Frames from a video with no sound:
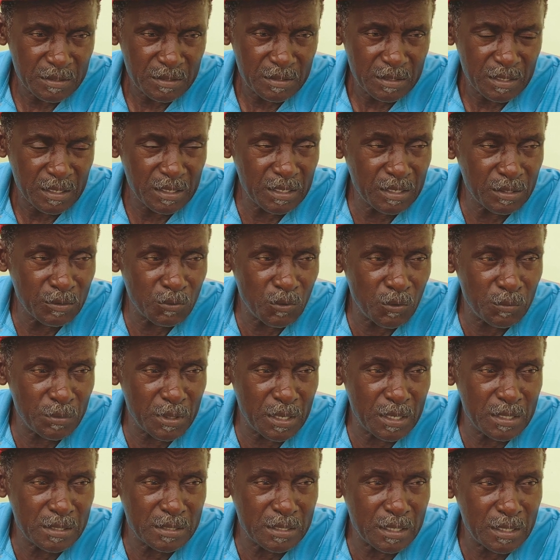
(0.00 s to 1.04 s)
And he go there
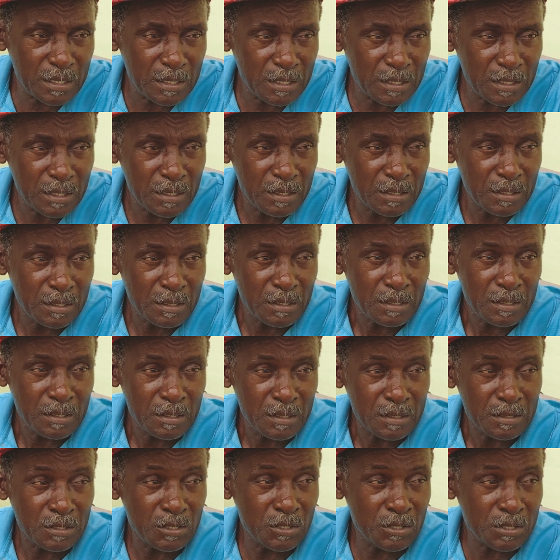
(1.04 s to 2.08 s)
and he say,
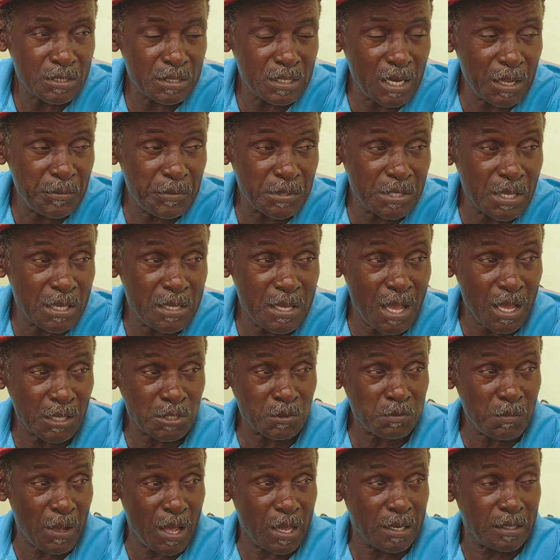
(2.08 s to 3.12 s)
so you see them, he say, yes,
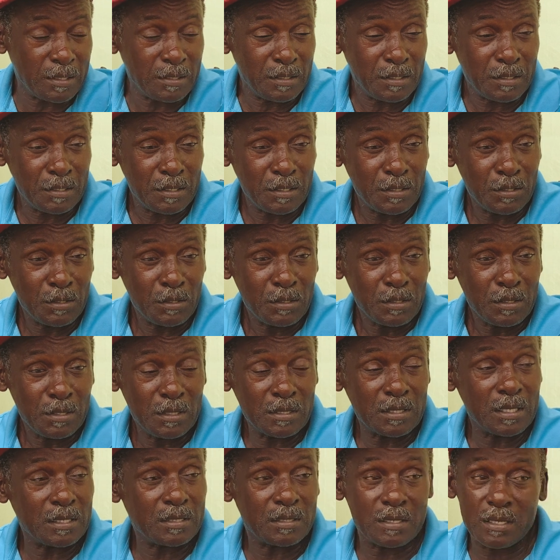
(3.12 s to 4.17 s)
man. He
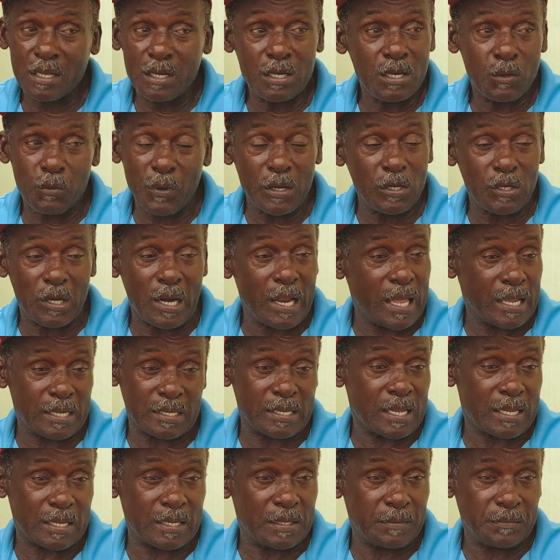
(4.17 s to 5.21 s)
said, anyone you like,
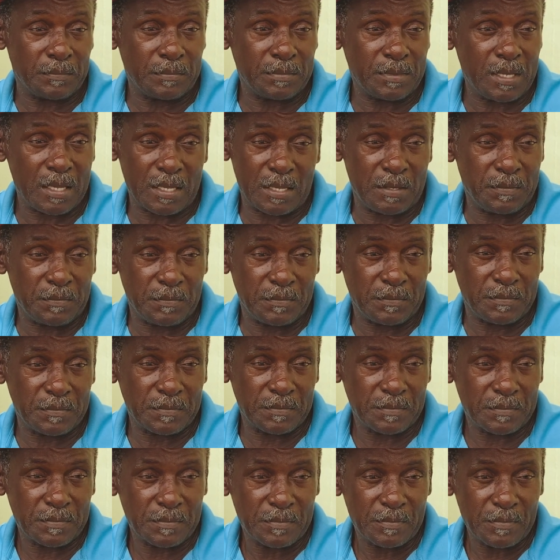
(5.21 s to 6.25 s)
take it. And
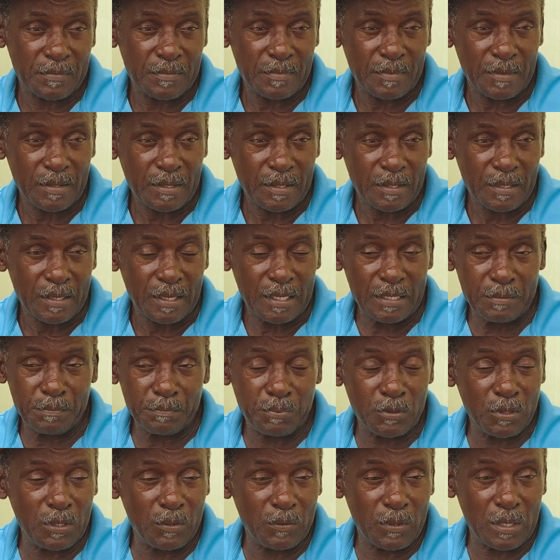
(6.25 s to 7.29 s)
he
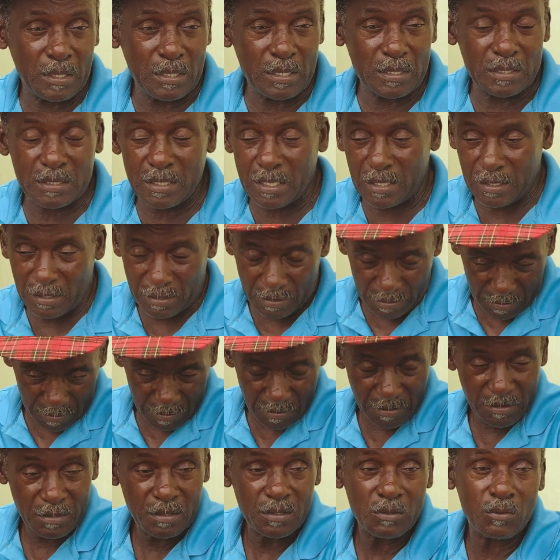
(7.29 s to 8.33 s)
pull one, he said,
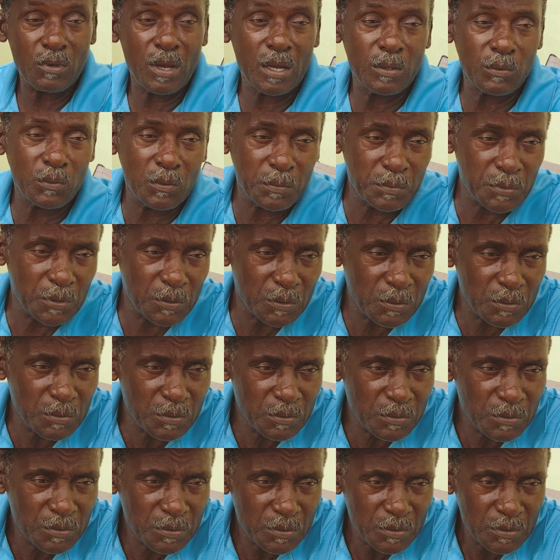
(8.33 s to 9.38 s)
one woman.
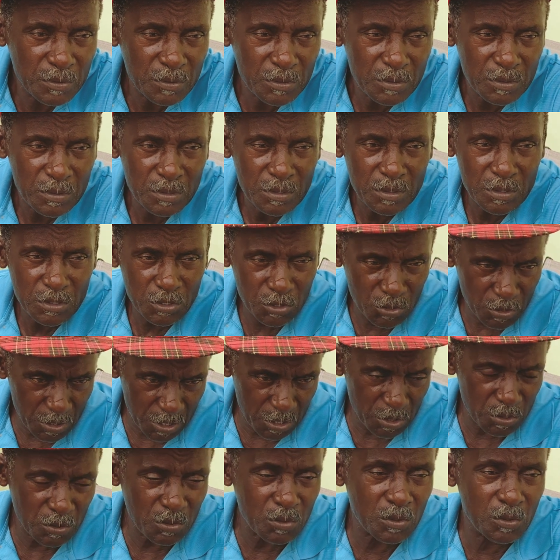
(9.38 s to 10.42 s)
Still get
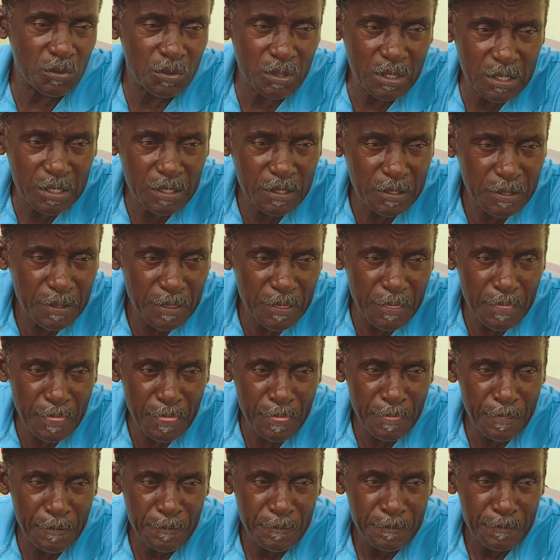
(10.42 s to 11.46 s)
your code.
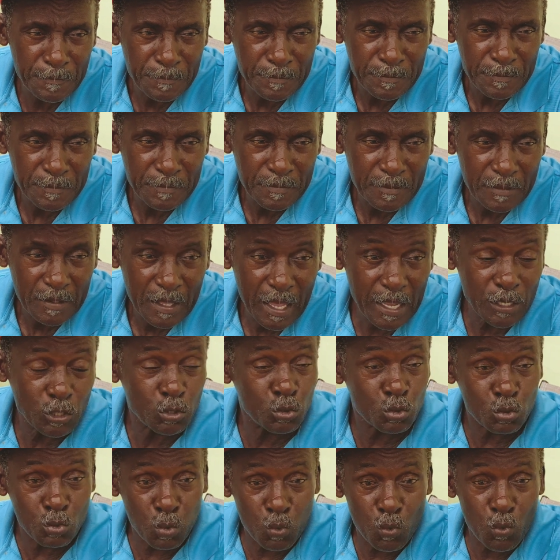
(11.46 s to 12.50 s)
I
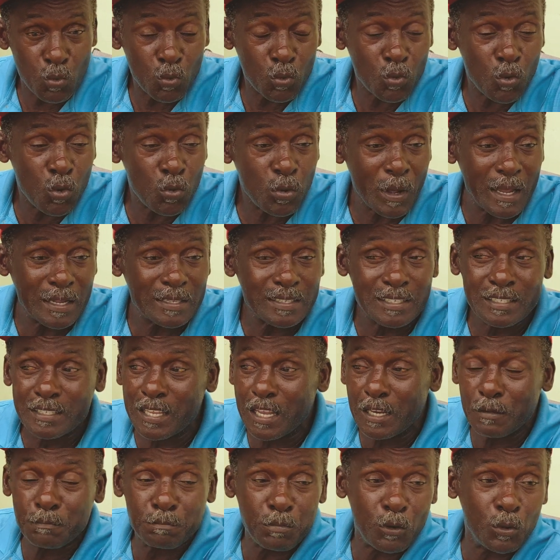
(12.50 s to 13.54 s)

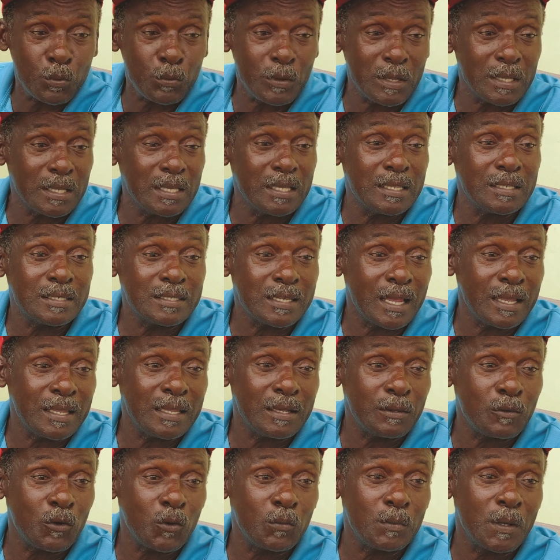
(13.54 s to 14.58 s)
£10 when get
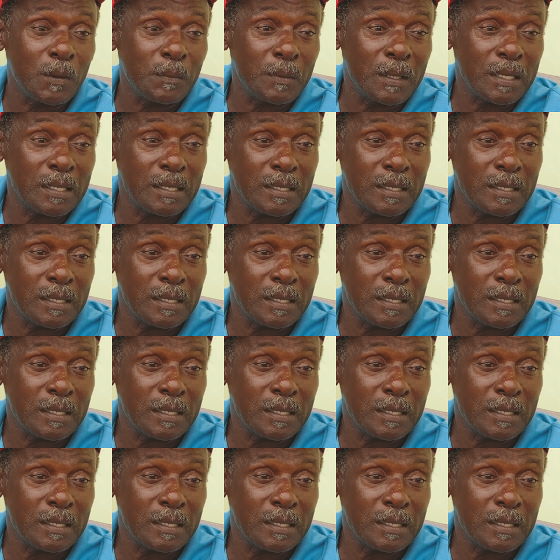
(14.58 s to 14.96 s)
you over man.